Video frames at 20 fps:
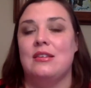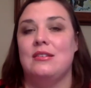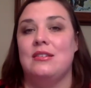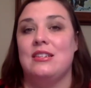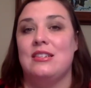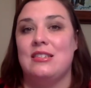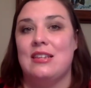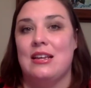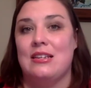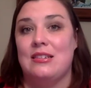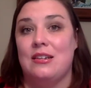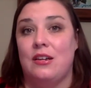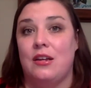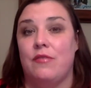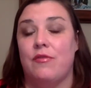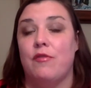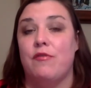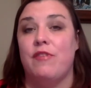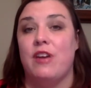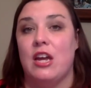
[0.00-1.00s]
necessity
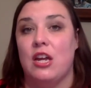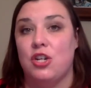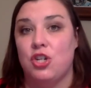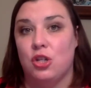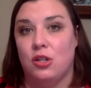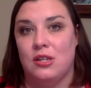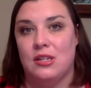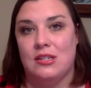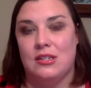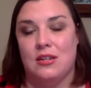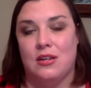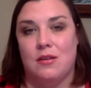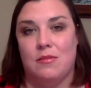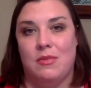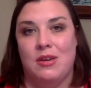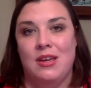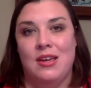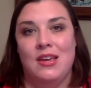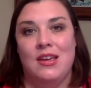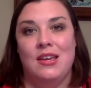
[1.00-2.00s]
of
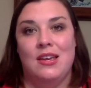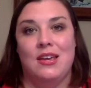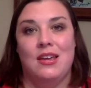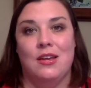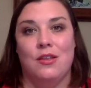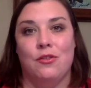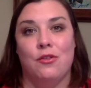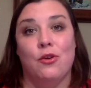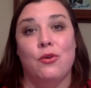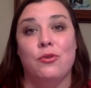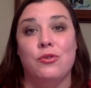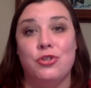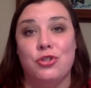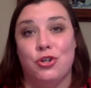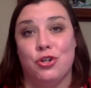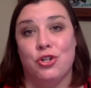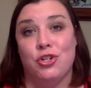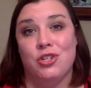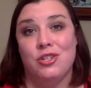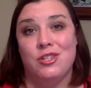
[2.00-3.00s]
evangelism in those
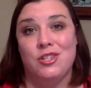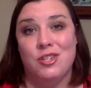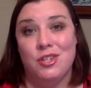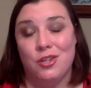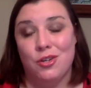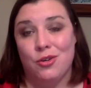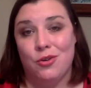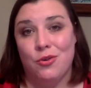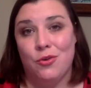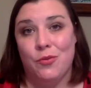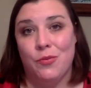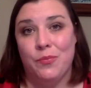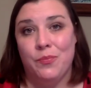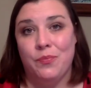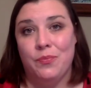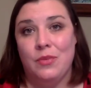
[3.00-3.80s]
churches too.